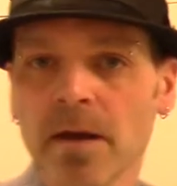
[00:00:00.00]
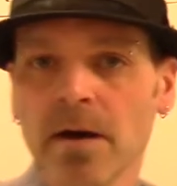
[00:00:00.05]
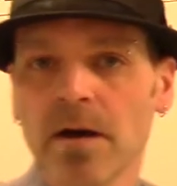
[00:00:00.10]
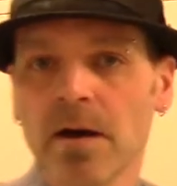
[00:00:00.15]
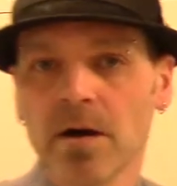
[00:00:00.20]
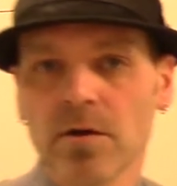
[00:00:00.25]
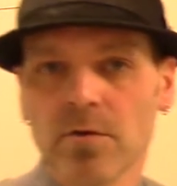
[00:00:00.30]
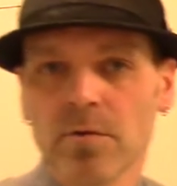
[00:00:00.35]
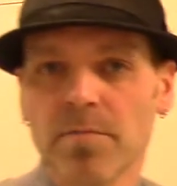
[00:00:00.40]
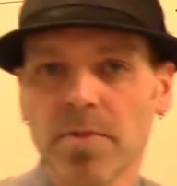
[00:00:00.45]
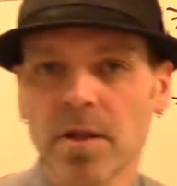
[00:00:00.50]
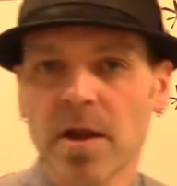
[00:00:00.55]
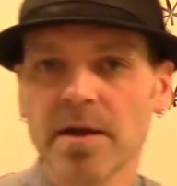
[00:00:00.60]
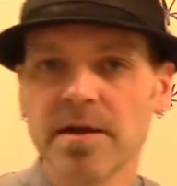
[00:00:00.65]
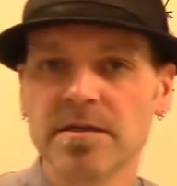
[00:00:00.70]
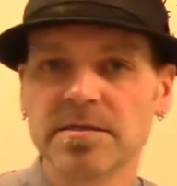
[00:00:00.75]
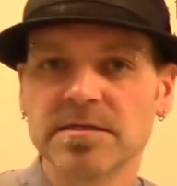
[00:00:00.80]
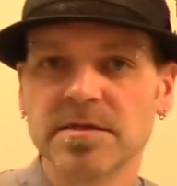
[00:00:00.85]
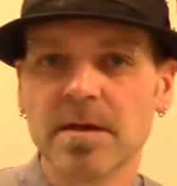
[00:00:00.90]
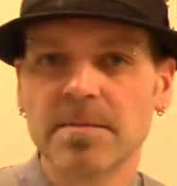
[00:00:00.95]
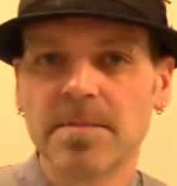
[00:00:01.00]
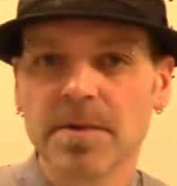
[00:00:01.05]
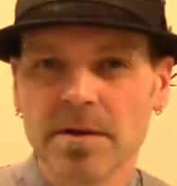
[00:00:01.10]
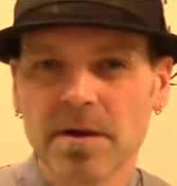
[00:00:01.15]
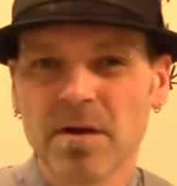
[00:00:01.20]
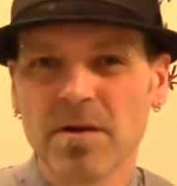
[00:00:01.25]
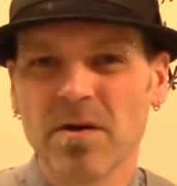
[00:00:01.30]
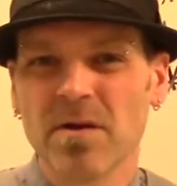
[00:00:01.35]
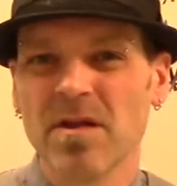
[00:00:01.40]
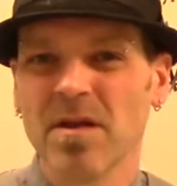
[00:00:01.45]
I'll reply to some, but
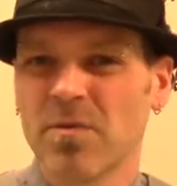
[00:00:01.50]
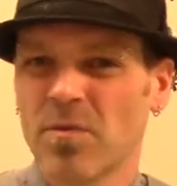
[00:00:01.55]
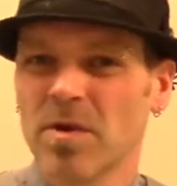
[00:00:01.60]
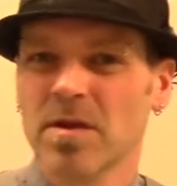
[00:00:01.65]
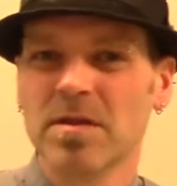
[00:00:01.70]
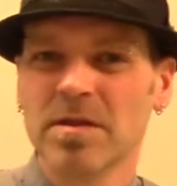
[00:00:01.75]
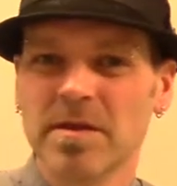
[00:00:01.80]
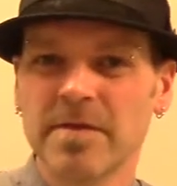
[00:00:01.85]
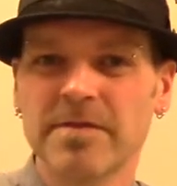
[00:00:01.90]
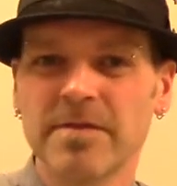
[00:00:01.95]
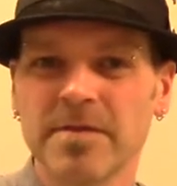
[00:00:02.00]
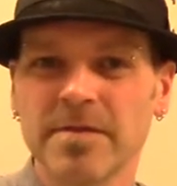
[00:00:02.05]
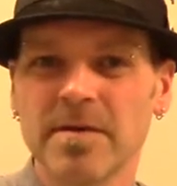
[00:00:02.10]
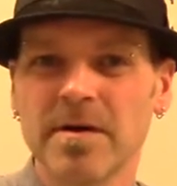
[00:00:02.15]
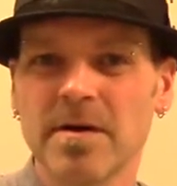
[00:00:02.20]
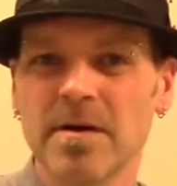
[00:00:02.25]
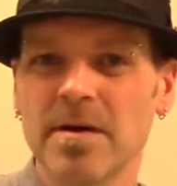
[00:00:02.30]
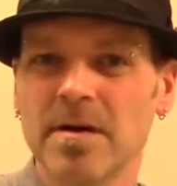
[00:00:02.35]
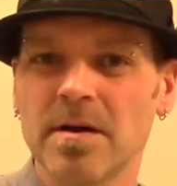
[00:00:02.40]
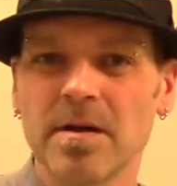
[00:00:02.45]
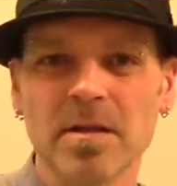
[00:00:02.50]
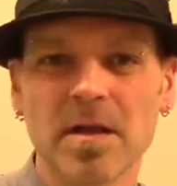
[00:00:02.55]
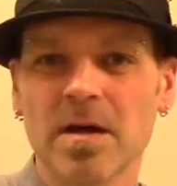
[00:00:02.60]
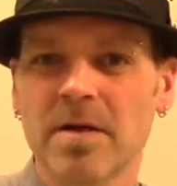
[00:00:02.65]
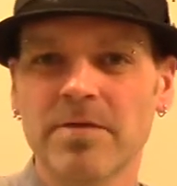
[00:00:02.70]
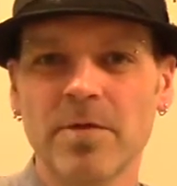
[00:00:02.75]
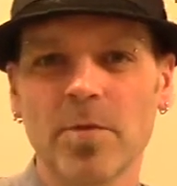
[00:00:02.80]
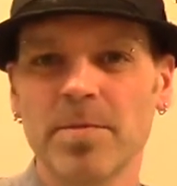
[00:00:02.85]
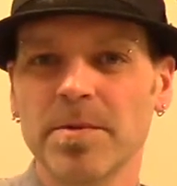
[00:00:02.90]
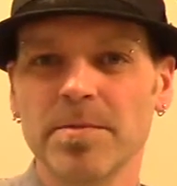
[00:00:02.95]
not all. I want to leave a lot
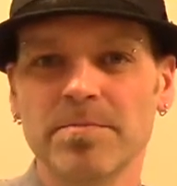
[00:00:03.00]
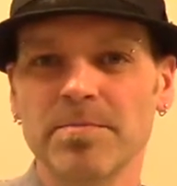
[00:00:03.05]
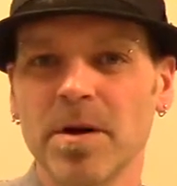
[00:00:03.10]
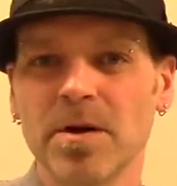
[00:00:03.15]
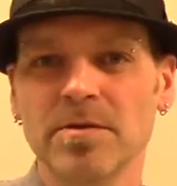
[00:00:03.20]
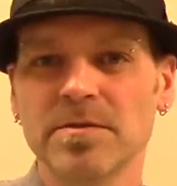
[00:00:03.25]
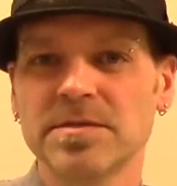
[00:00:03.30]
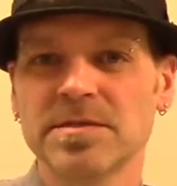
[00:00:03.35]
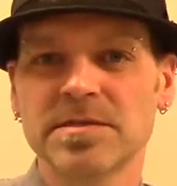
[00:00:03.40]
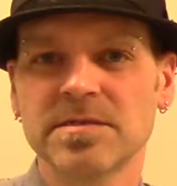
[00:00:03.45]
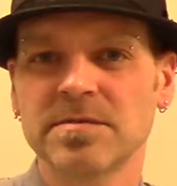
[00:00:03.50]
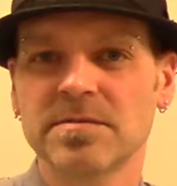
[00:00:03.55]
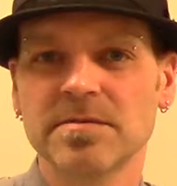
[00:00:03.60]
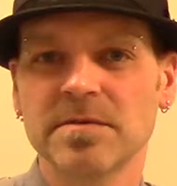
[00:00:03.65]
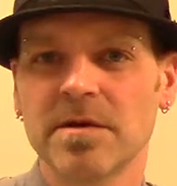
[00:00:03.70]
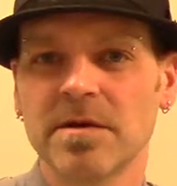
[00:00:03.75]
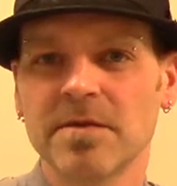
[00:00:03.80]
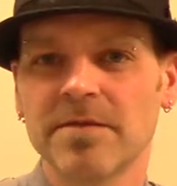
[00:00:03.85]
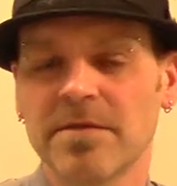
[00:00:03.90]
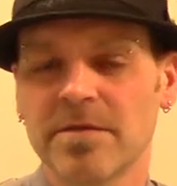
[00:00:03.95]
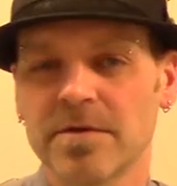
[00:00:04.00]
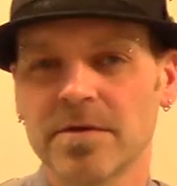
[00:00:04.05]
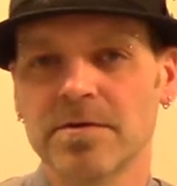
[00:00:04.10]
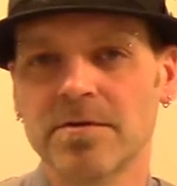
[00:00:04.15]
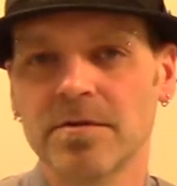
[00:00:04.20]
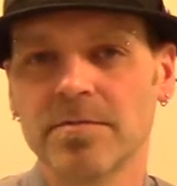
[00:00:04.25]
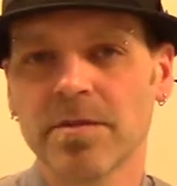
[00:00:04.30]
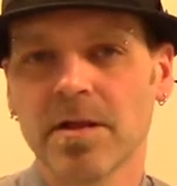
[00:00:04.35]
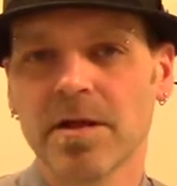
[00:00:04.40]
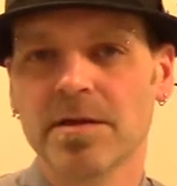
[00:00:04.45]
of open posts for you
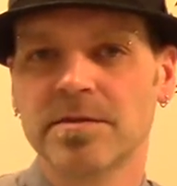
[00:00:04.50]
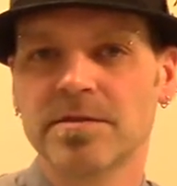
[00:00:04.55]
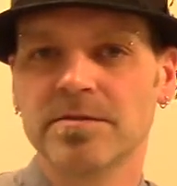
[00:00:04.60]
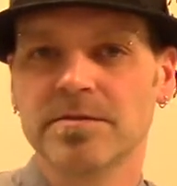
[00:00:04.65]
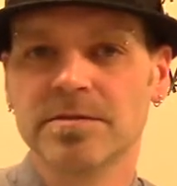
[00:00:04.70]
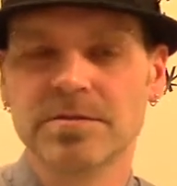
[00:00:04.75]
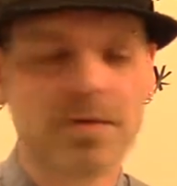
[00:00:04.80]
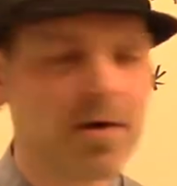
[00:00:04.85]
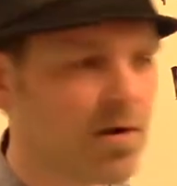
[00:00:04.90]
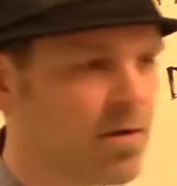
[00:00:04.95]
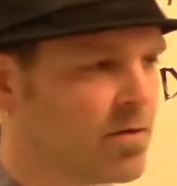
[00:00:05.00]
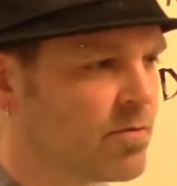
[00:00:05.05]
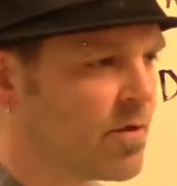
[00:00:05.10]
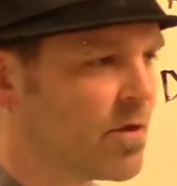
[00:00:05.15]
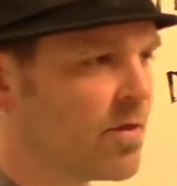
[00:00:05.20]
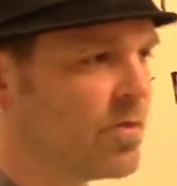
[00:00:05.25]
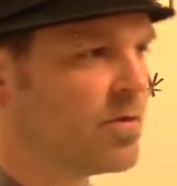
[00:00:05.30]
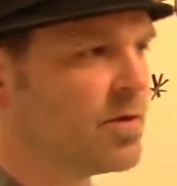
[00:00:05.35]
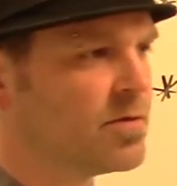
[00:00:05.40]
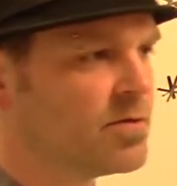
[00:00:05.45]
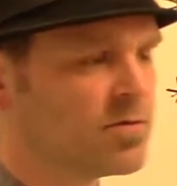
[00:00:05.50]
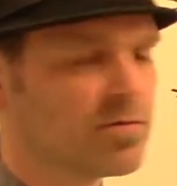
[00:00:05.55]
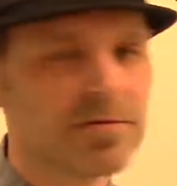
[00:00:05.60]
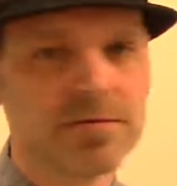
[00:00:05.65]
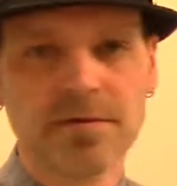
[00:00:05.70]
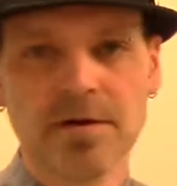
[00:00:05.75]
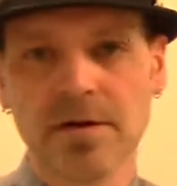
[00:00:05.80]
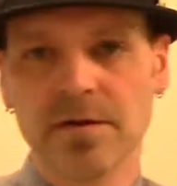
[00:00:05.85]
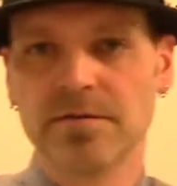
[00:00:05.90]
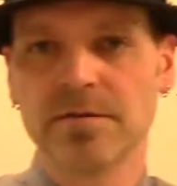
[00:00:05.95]
to reply to as well, rather than
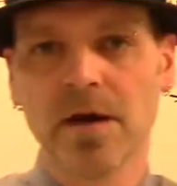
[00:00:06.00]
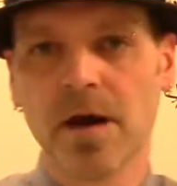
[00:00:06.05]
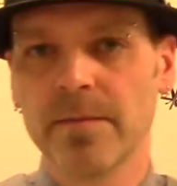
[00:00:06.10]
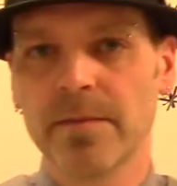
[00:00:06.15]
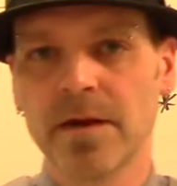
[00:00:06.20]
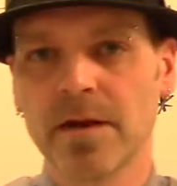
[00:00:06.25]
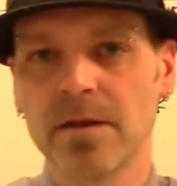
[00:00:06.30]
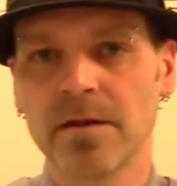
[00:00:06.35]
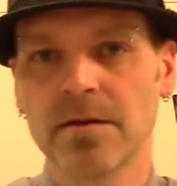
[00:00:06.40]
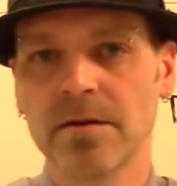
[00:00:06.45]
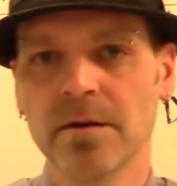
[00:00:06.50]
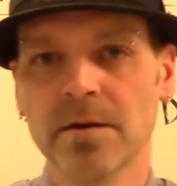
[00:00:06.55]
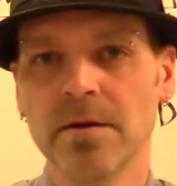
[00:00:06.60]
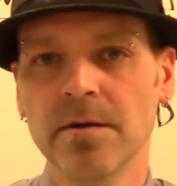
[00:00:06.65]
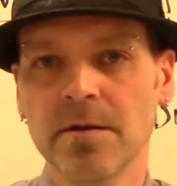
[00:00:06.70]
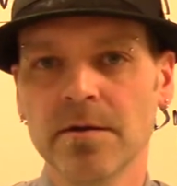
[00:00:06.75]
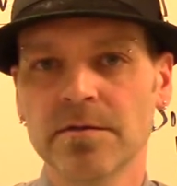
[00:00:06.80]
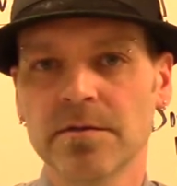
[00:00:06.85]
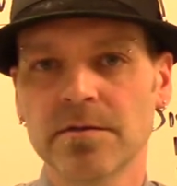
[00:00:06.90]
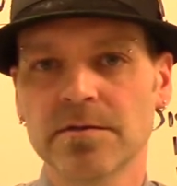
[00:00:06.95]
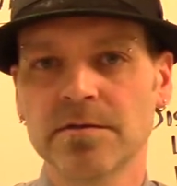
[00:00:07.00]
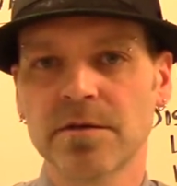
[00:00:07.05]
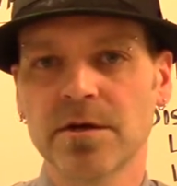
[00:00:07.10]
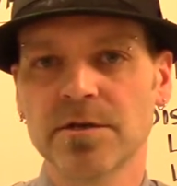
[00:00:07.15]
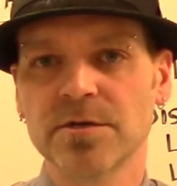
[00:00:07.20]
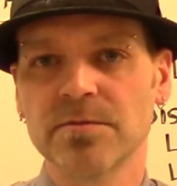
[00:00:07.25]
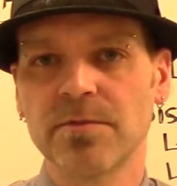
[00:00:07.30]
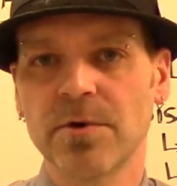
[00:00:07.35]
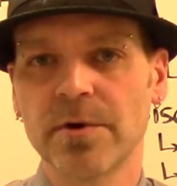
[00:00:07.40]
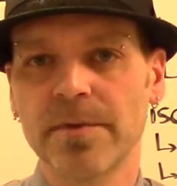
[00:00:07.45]
dominating the
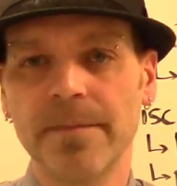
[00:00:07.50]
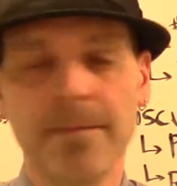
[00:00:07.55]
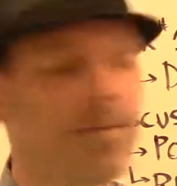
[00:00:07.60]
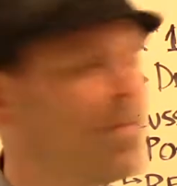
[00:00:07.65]
discussion board.